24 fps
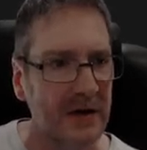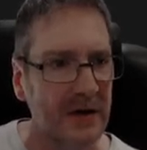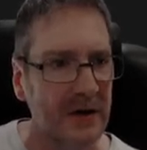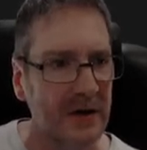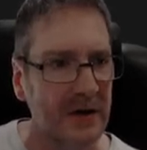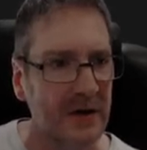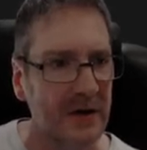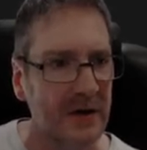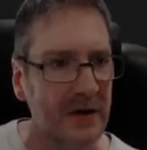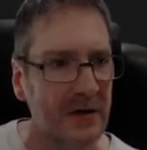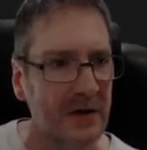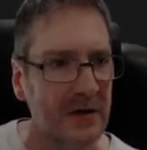
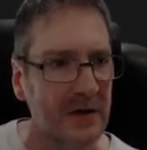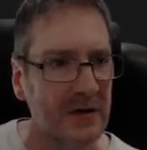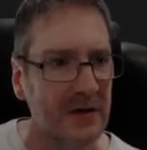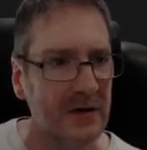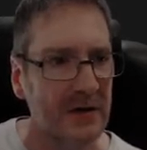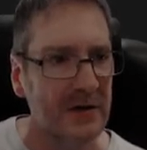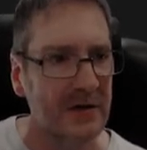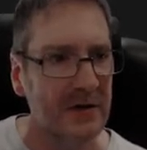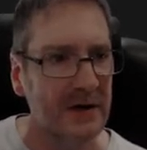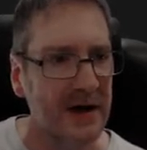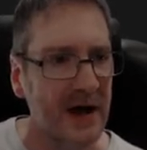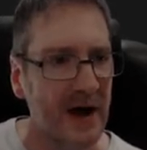Cool.
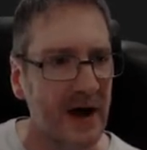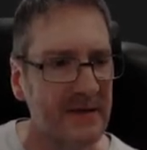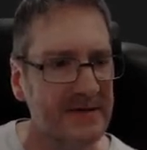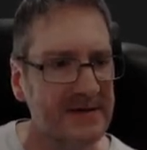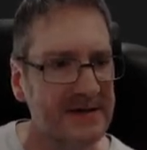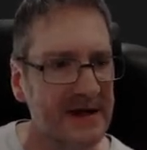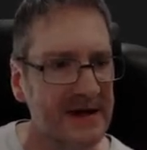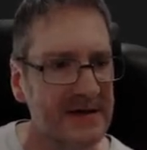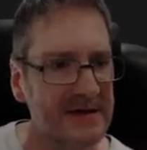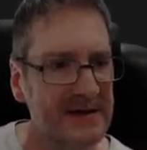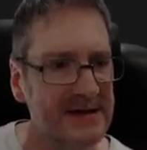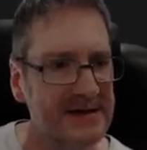Yeah,
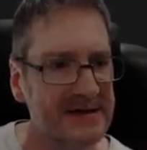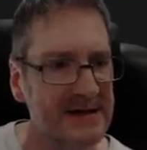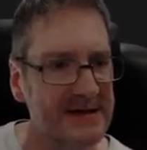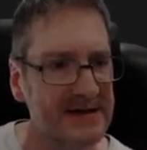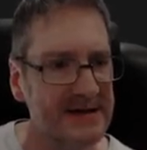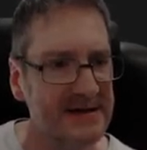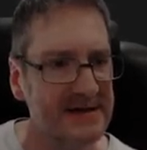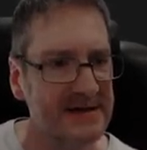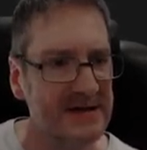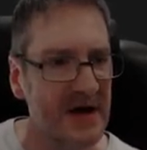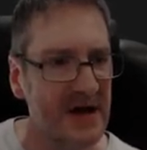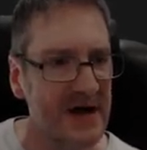I've seen this.
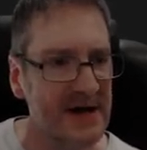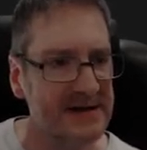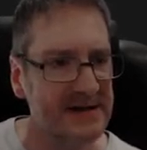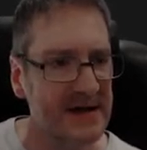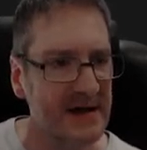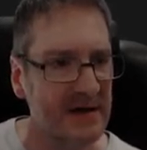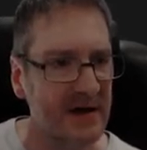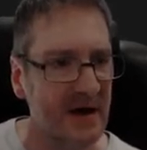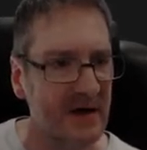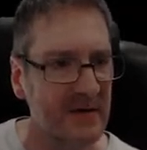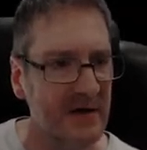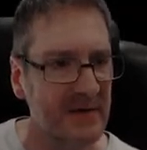This is
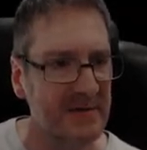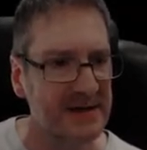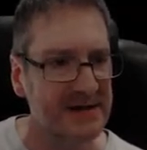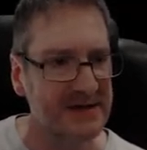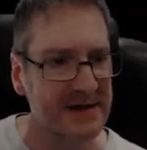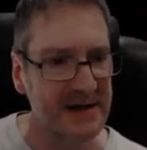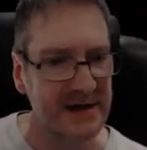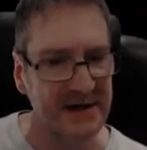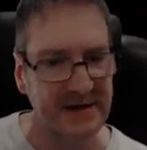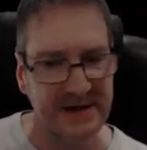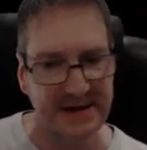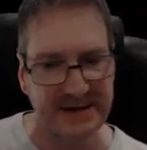nice. I, I remember
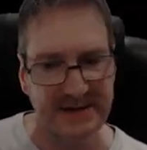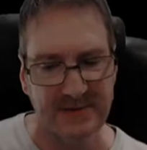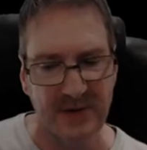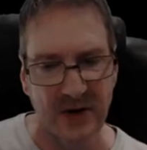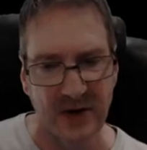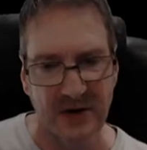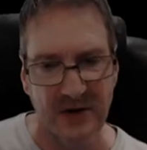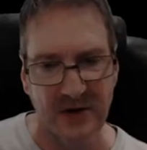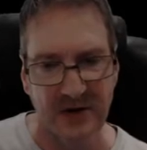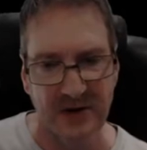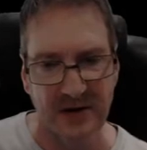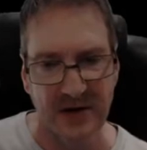seeing this
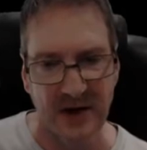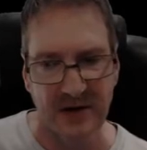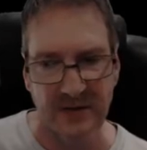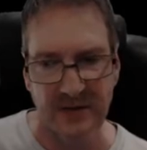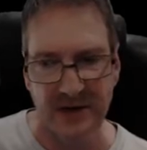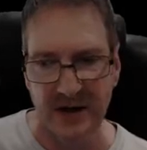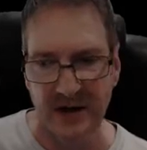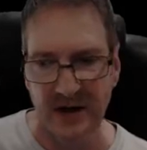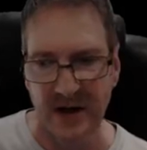model. I